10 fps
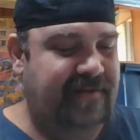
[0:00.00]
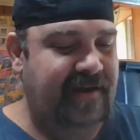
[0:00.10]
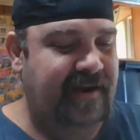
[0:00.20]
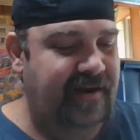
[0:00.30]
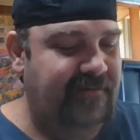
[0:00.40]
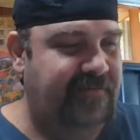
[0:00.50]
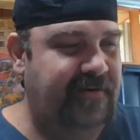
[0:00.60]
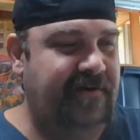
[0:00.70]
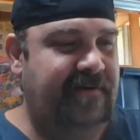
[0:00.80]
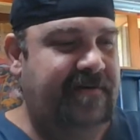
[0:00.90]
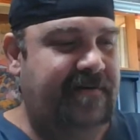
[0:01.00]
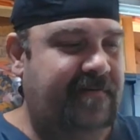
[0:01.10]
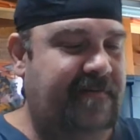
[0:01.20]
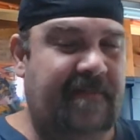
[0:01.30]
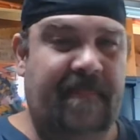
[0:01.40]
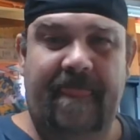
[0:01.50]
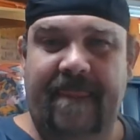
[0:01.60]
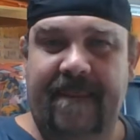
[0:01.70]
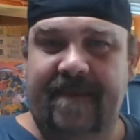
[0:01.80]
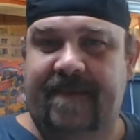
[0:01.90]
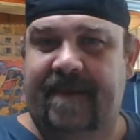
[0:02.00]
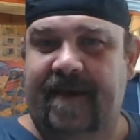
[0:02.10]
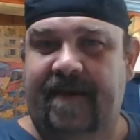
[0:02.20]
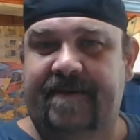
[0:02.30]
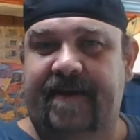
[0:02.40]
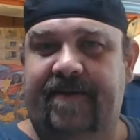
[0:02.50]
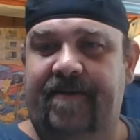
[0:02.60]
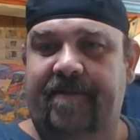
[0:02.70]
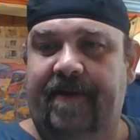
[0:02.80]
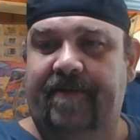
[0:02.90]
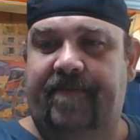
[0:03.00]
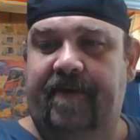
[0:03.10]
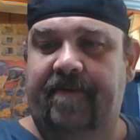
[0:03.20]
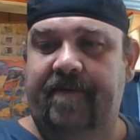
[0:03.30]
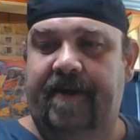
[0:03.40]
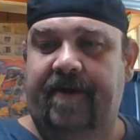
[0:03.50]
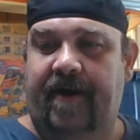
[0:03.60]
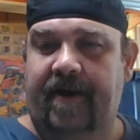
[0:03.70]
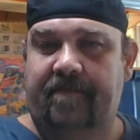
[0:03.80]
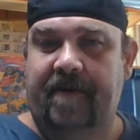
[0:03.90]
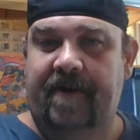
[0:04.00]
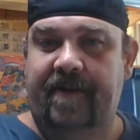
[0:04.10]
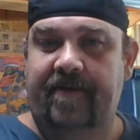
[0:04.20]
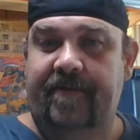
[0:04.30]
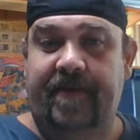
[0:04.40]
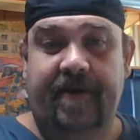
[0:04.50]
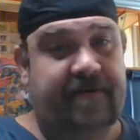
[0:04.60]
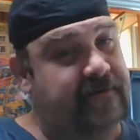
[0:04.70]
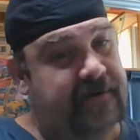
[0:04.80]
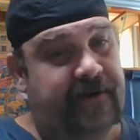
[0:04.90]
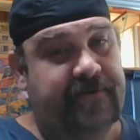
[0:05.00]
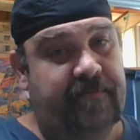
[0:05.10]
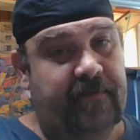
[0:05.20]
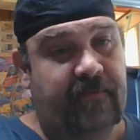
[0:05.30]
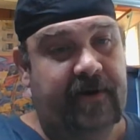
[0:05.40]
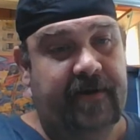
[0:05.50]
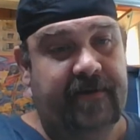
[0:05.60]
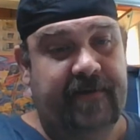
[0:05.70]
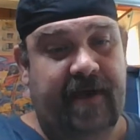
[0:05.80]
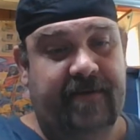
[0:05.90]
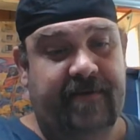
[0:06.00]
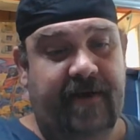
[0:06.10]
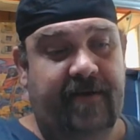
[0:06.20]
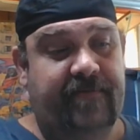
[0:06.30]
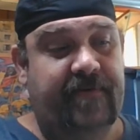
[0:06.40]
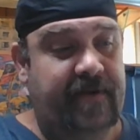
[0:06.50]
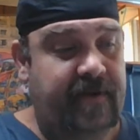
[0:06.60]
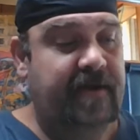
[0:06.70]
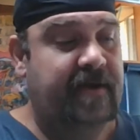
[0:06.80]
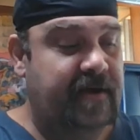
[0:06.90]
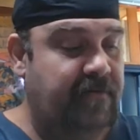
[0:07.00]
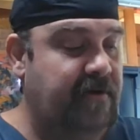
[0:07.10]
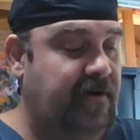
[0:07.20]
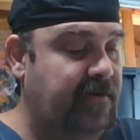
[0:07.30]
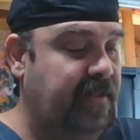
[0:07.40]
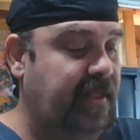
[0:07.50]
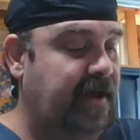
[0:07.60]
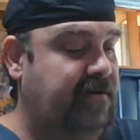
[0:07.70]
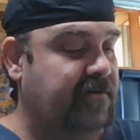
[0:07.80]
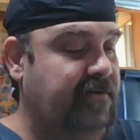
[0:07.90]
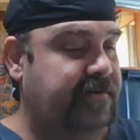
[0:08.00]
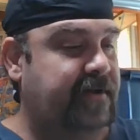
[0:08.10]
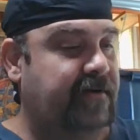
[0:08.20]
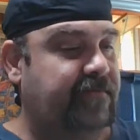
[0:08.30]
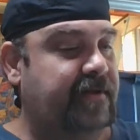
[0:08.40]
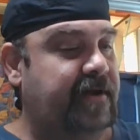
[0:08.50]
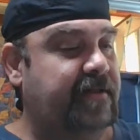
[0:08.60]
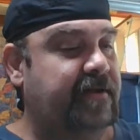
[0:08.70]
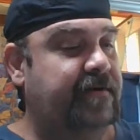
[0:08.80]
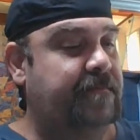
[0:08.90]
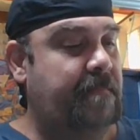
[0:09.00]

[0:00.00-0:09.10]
getting a few things every month from, get caught up on the new things because Art's been working his ass off, coming out with a lot of cool stuff lately.